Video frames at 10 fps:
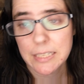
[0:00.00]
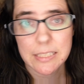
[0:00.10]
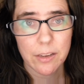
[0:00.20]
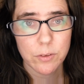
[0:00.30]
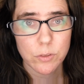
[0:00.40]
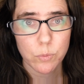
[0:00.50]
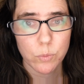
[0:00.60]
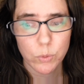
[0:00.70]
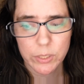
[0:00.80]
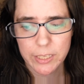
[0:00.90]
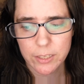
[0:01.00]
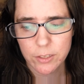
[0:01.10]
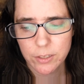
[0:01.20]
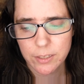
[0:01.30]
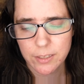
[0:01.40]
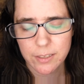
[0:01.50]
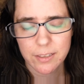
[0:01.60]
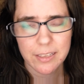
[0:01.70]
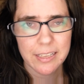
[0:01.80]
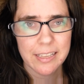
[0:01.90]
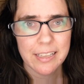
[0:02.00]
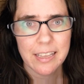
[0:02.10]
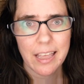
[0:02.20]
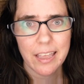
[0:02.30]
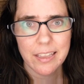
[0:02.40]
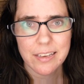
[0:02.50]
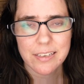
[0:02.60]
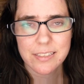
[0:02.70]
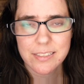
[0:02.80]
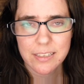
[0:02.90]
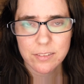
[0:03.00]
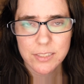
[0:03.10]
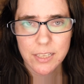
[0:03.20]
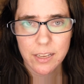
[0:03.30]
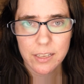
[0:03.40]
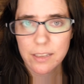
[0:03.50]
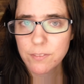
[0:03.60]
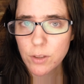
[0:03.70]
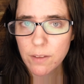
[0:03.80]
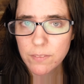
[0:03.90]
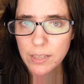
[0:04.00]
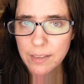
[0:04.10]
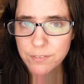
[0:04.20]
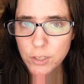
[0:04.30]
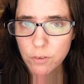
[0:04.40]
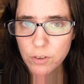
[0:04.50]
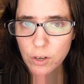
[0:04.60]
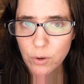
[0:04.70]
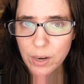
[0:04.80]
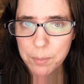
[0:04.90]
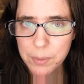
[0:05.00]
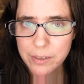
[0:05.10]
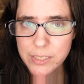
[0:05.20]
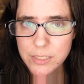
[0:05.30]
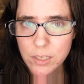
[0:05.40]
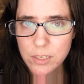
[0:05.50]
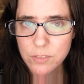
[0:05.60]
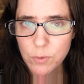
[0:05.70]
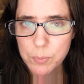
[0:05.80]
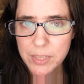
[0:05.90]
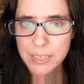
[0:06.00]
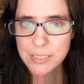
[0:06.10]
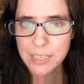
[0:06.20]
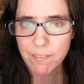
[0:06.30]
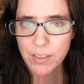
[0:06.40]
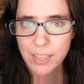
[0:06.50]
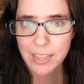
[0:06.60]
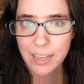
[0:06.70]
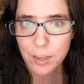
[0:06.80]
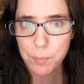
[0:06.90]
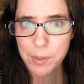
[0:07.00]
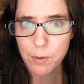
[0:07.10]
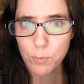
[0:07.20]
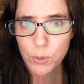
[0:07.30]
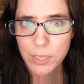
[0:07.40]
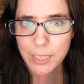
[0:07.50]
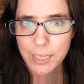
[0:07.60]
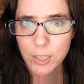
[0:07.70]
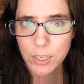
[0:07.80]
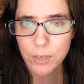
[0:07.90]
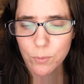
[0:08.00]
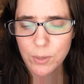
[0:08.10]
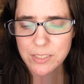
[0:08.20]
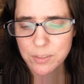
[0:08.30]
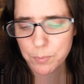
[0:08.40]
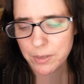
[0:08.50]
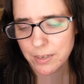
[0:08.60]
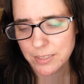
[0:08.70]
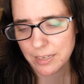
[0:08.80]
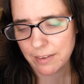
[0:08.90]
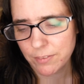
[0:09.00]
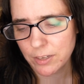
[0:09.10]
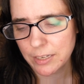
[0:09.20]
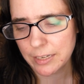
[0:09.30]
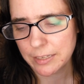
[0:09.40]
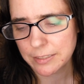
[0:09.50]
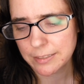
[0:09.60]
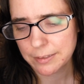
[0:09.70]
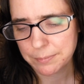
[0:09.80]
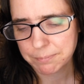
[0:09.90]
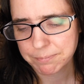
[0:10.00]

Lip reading: That sounds really good. And sounds like if you have leftover cranberry sauce from Thanksgiving, that could be a really good recipe to have on hand.